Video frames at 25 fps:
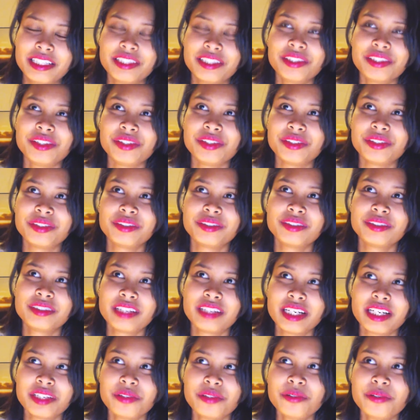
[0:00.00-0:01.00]
I don't know.
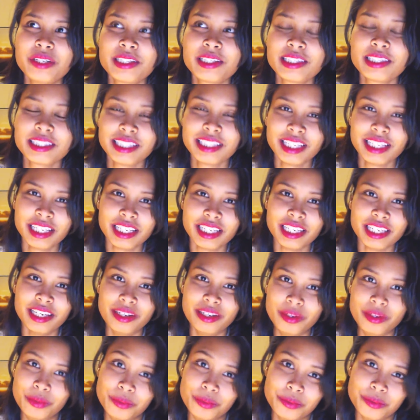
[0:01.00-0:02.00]
I don't want to say
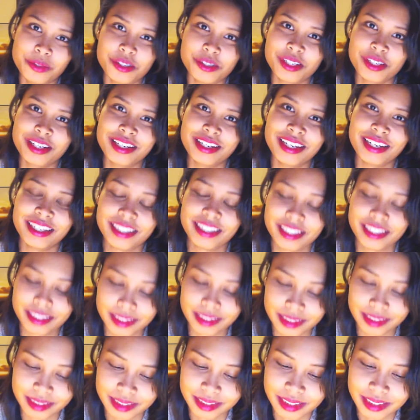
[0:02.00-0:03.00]
illusion, I
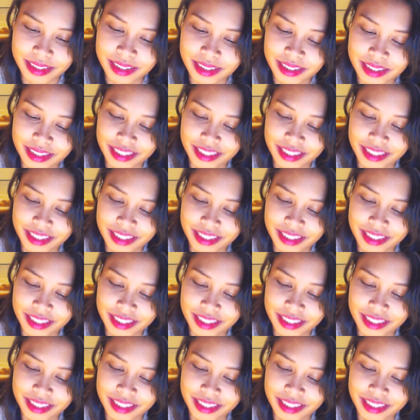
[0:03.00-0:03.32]
guess,